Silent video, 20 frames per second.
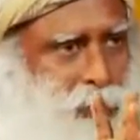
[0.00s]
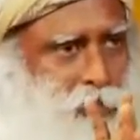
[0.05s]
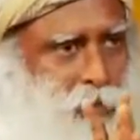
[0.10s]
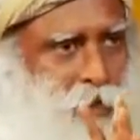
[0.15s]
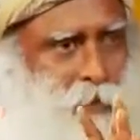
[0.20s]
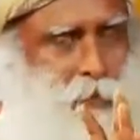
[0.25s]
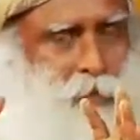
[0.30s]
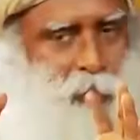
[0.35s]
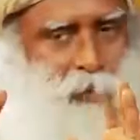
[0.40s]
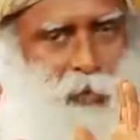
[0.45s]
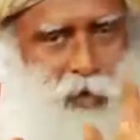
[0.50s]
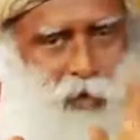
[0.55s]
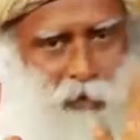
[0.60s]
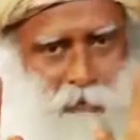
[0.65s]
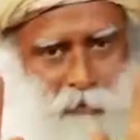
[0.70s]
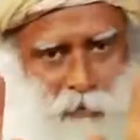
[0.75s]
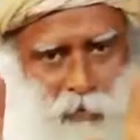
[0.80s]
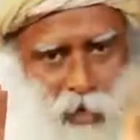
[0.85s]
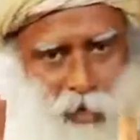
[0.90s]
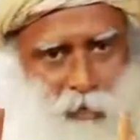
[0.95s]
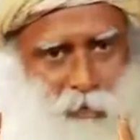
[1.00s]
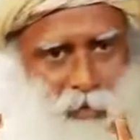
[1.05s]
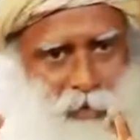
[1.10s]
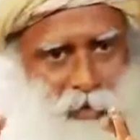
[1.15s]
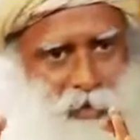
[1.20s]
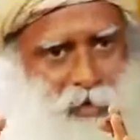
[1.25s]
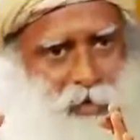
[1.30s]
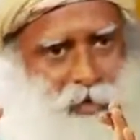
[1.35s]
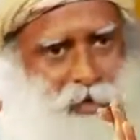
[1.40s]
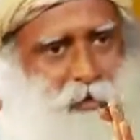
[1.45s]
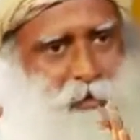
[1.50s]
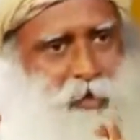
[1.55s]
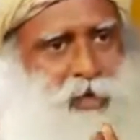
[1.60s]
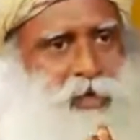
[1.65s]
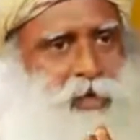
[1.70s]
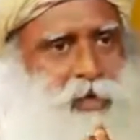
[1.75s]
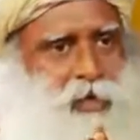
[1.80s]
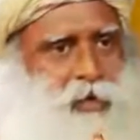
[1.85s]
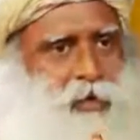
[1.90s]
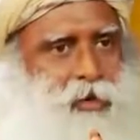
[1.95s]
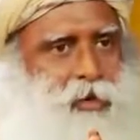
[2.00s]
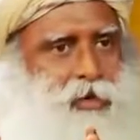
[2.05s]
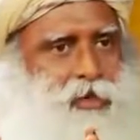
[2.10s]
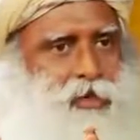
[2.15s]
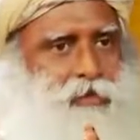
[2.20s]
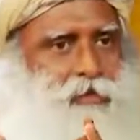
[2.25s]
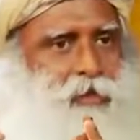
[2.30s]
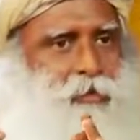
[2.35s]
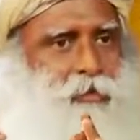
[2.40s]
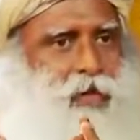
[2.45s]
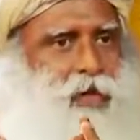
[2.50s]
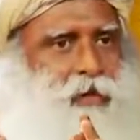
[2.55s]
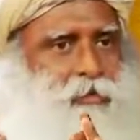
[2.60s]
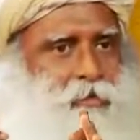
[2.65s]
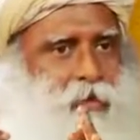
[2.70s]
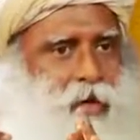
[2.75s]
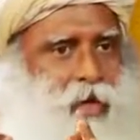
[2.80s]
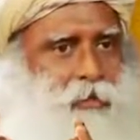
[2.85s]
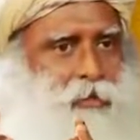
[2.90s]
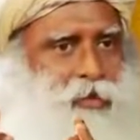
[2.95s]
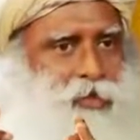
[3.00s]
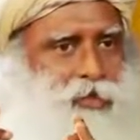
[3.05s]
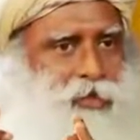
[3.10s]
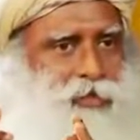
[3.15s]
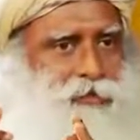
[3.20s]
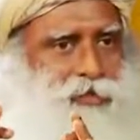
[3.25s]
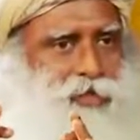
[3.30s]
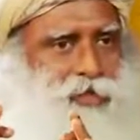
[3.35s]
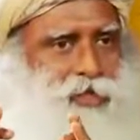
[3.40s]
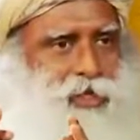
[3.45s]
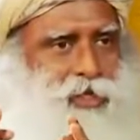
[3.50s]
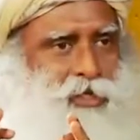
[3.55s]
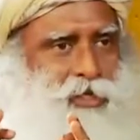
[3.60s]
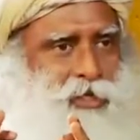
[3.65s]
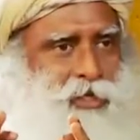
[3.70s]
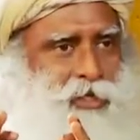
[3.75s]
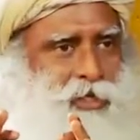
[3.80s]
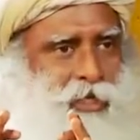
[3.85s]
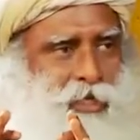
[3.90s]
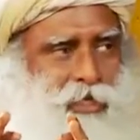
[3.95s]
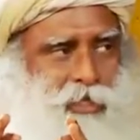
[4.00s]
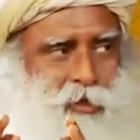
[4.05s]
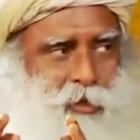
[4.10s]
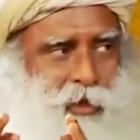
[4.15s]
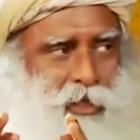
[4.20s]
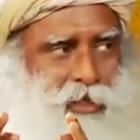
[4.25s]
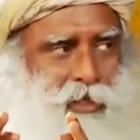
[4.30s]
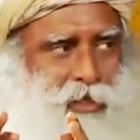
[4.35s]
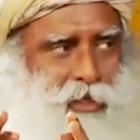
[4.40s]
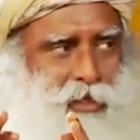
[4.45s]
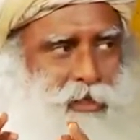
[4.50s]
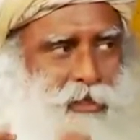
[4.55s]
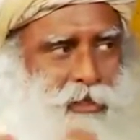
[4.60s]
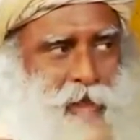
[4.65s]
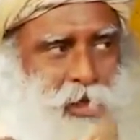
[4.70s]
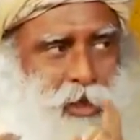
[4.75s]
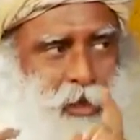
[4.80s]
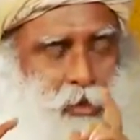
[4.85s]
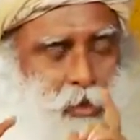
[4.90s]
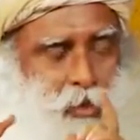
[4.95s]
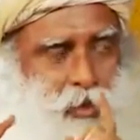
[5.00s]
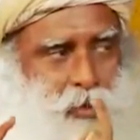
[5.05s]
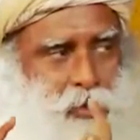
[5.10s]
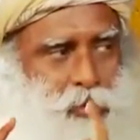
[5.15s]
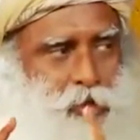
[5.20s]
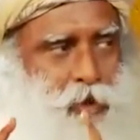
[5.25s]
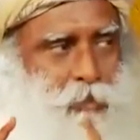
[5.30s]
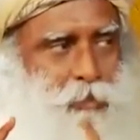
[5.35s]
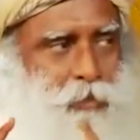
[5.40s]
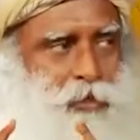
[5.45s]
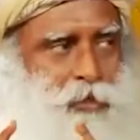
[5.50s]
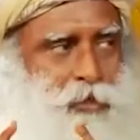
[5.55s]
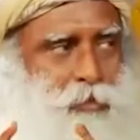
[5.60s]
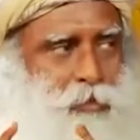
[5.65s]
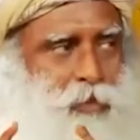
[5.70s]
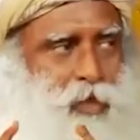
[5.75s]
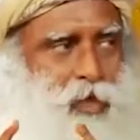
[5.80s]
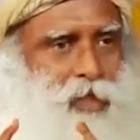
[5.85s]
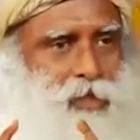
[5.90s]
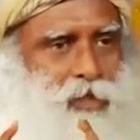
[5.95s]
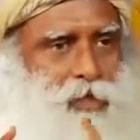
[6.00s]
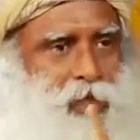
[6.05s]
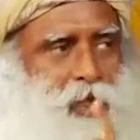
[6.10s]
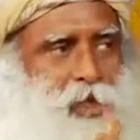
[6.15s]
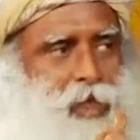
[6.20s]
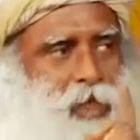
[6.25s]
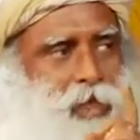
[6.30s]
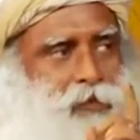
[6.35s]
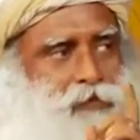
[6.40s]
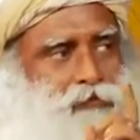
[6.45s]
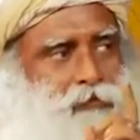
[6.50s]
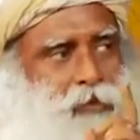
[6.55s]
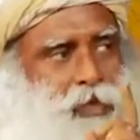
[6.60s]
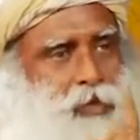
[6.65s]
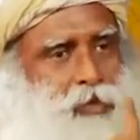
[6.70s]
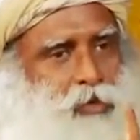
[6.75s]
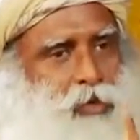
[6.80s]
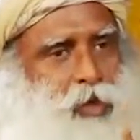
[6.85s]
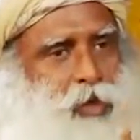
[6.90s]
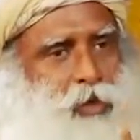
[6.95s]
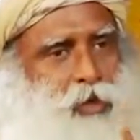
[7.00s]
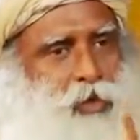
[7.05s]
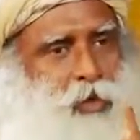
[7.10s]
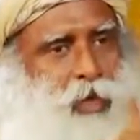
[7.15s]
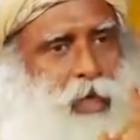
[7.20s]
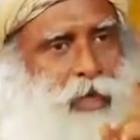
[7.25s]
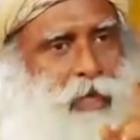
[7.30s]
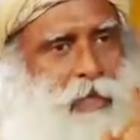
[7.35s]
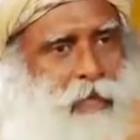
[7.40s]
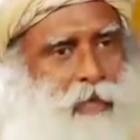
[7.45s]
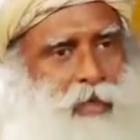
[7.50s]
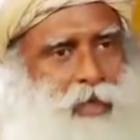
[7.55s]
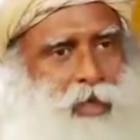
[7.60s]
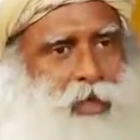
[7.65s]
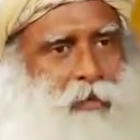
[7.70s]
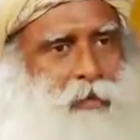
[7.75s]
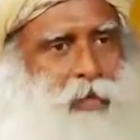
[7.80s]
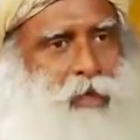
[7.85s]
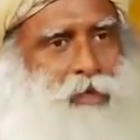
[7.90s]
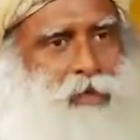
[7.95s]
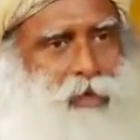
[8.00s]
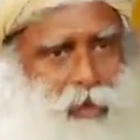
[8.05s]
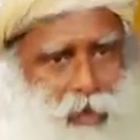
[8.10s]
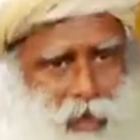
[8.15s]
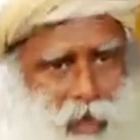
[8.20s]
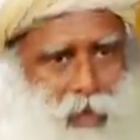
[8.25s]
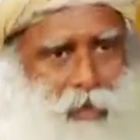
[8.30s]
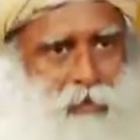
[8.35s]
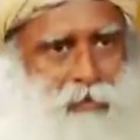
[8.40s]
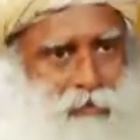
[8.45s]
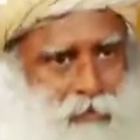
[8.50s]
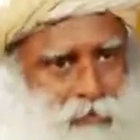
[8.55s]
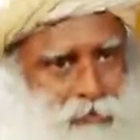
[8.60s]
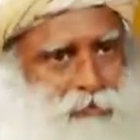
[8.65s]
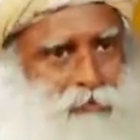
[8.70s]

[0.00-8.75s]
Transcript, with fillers: People who have proper criminal records, if they become prime minister of this country in the next twenty years, you should not be surprised if we do not do anything about it now.